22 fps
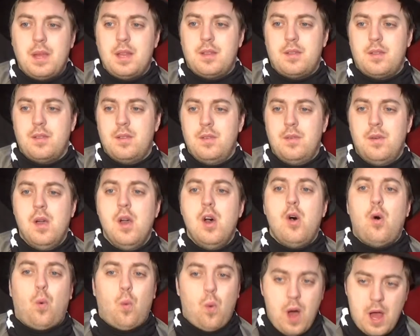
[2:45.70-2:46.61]
me to
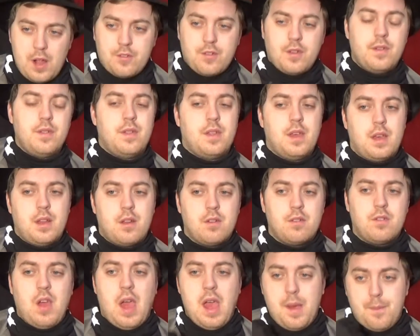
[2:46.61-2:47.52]
watch it in
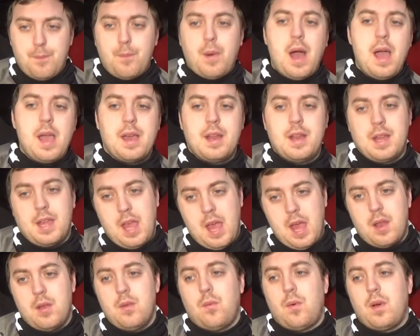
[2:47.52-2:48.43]
theaters and buy it
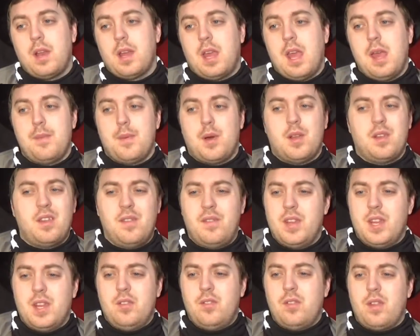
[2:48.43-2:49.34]
again when it came out on
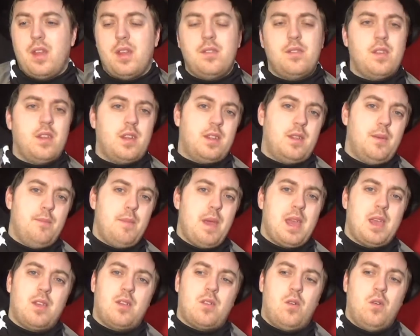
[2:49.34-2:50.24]
DVD, so that's, like, the
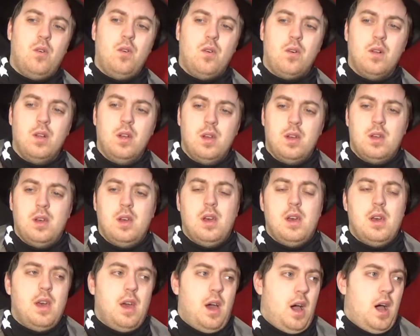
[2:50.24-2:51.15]
main goal.
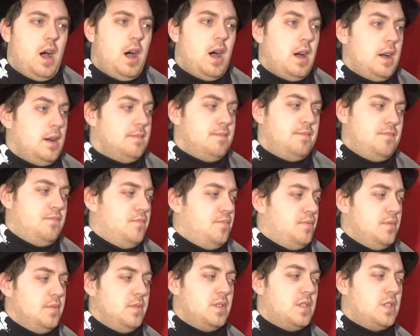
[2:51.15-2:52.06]

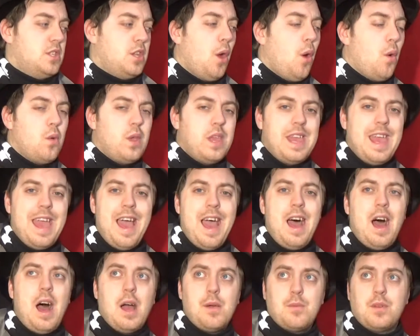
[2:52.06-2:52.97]

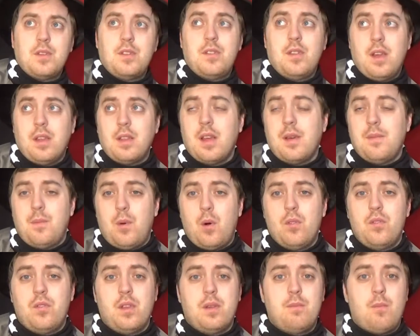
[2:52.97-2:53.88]
I would say that
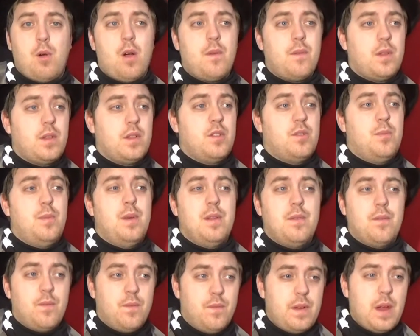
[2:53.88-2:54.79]
mostly Marvel has
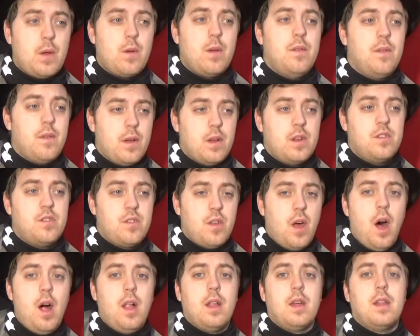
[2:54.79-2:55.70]
been very, very
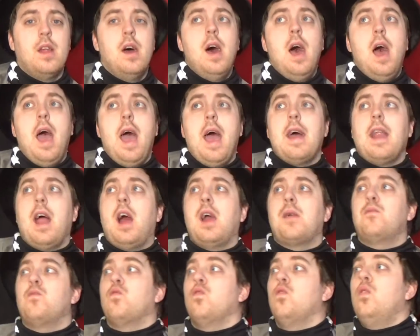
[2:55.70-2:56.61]
solid, and
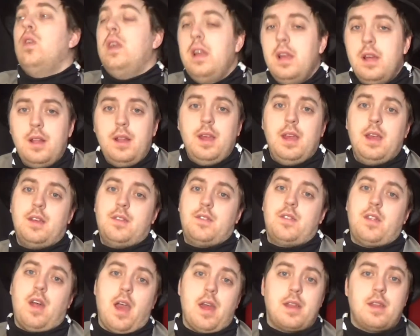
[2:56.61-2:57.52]
I'm really
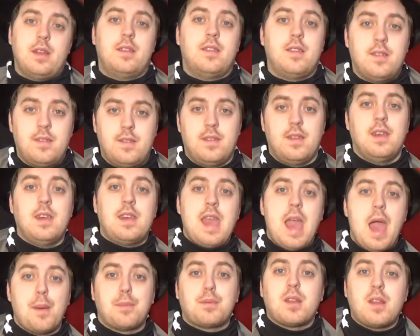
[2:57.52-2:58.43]
excited to see
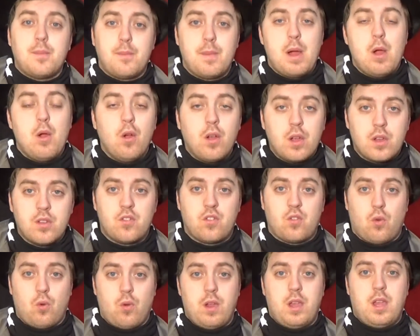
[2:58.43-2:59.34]
Captain America's
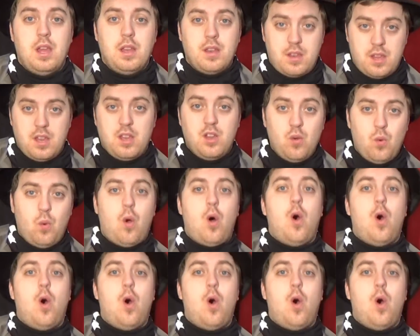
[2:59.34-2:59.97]
story continue